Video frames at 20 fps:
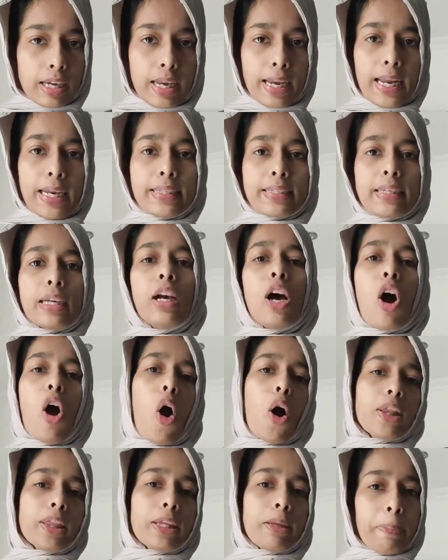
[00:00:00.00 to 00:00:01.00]
letter
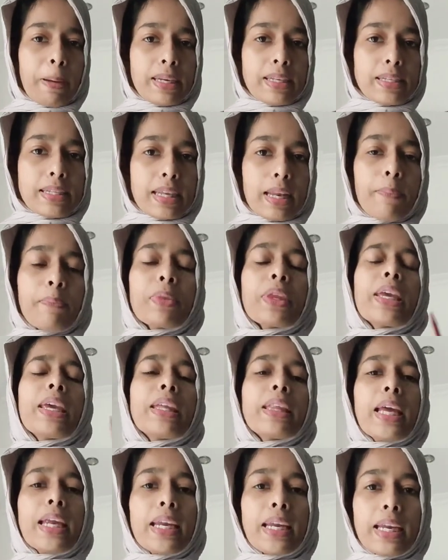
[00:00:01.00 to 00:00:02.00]
on the pencil.
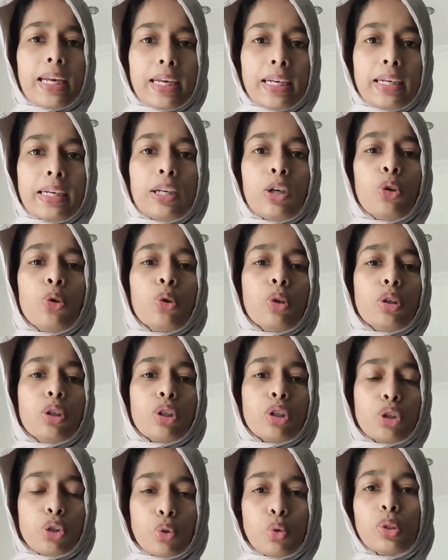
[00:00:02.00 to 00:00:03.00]
Then
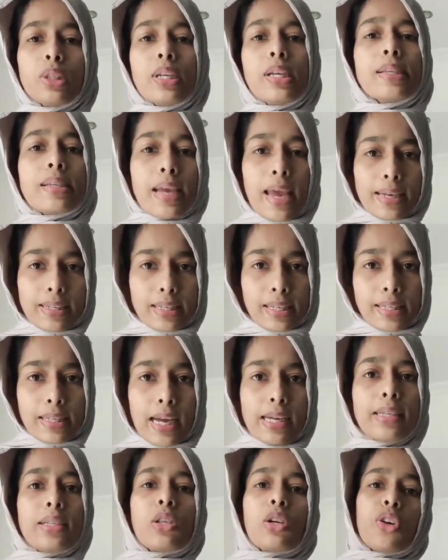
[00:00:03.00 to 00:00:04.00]
do this
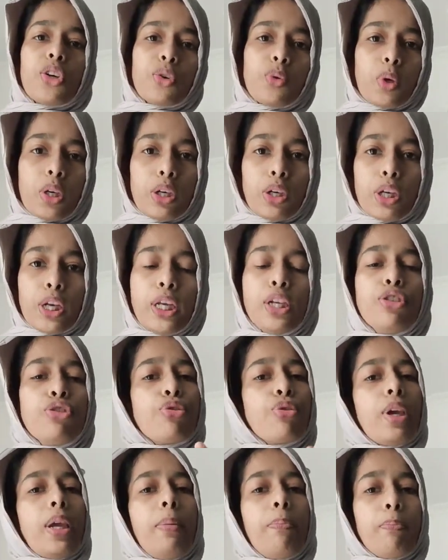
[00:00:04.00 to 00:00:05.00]
exercise regularly
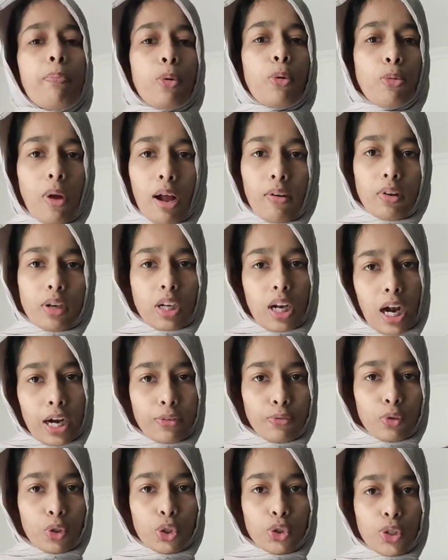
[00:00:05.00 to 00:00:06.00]
to improve our
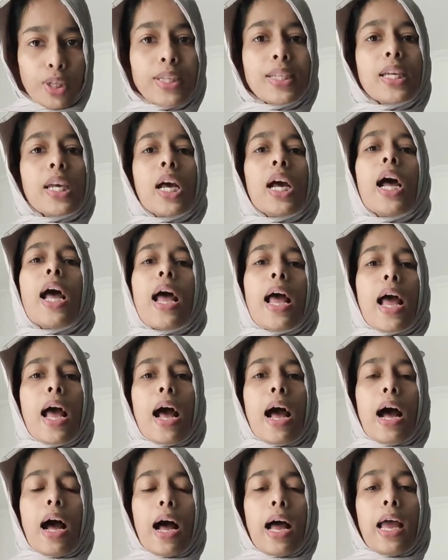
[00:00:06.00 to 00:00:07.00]
convergence,
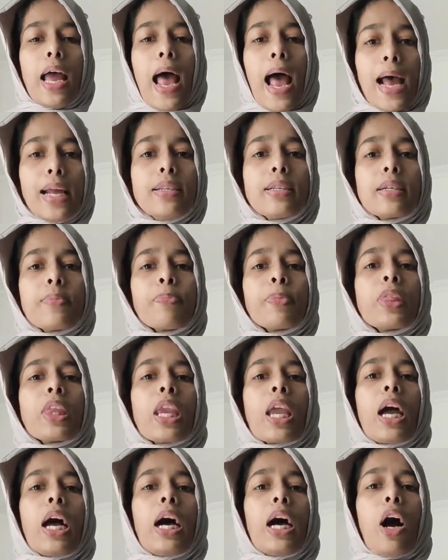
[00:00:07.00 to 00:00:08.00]
and
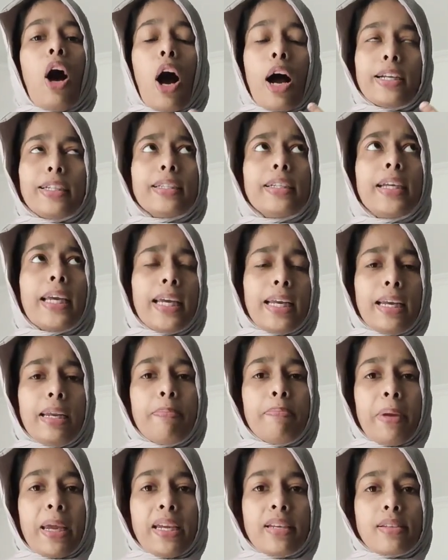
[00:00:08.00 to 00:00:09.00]
at a daily
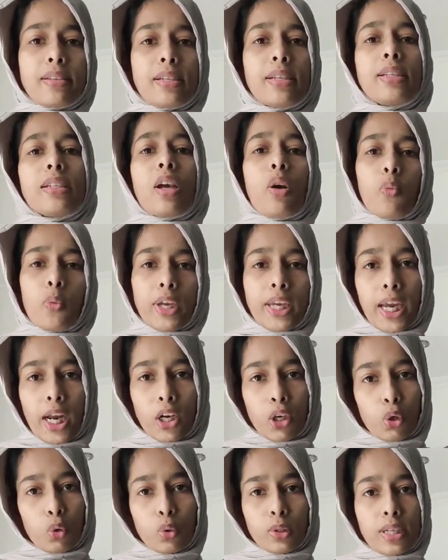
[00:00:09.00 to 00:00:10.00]
basis we
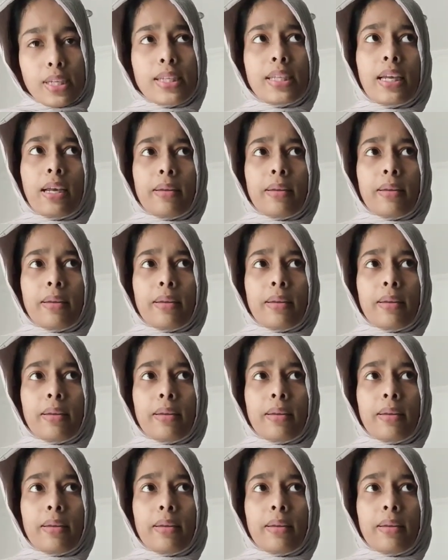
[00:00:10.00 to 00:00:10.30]
can do this.